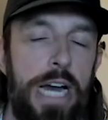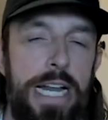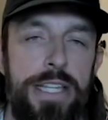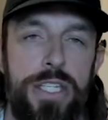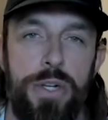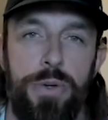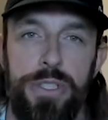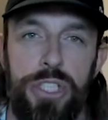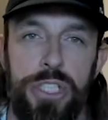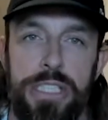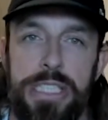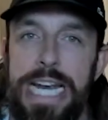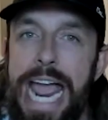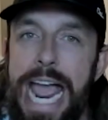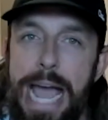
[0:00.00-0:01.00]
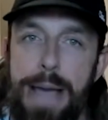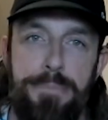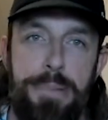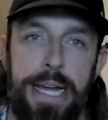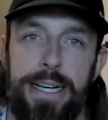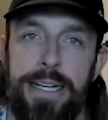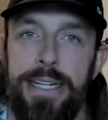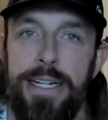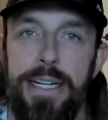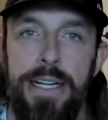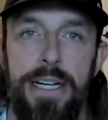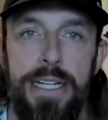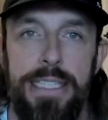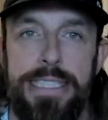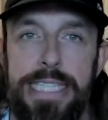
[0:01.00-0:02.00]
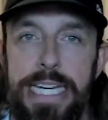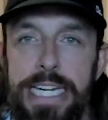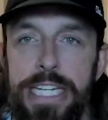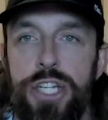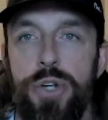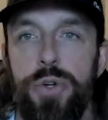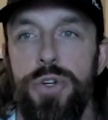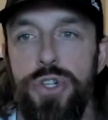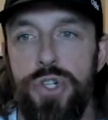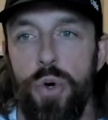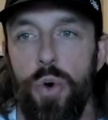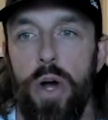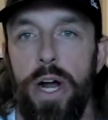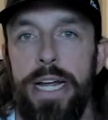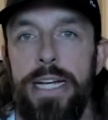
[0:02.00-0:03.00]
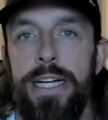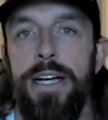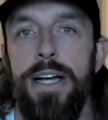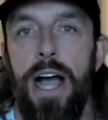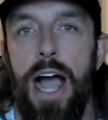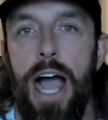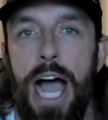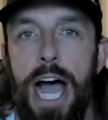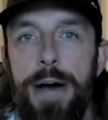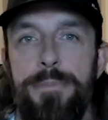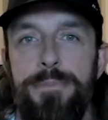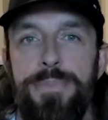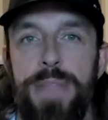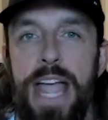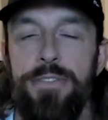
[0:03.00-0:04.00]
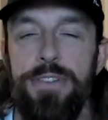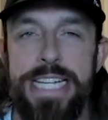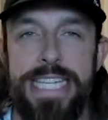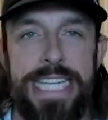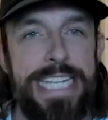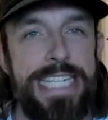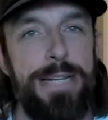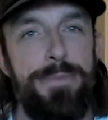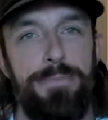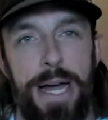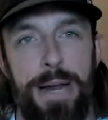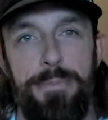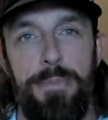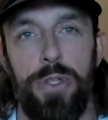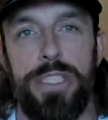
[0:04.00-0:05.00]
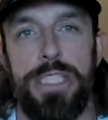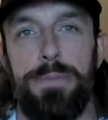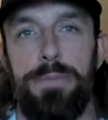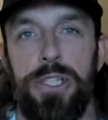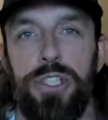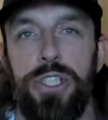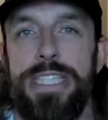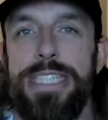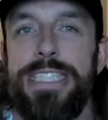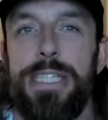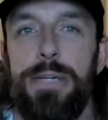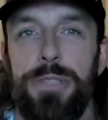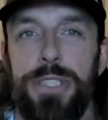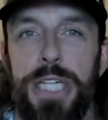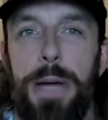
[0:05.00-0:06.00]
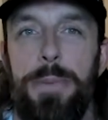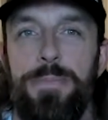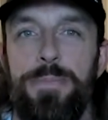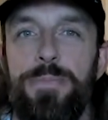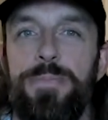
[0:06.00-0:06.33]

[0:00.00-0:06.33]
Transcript: And so it's just an epic city to enjoy every season, but most especially in the summertime.